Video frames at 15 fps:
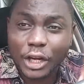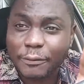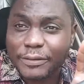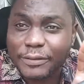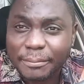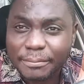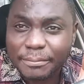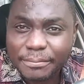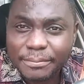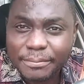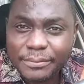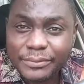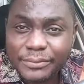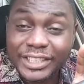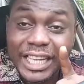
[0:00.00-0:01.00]
none of them
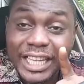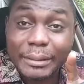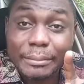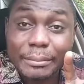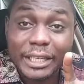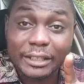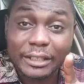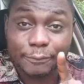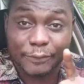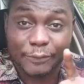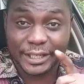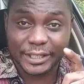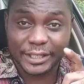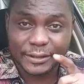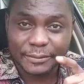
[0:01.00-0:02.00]
deemed it
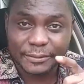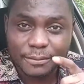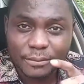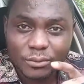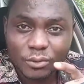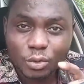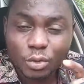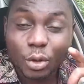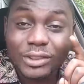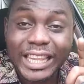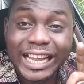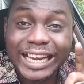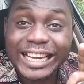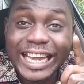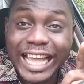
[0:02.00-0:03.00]
fit
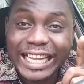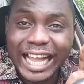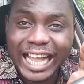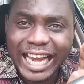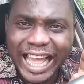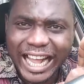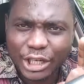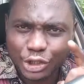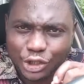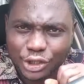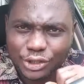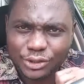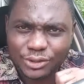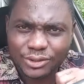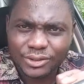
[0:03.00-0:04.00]
to take legal
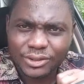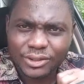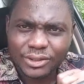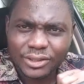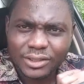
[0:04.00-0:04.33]
action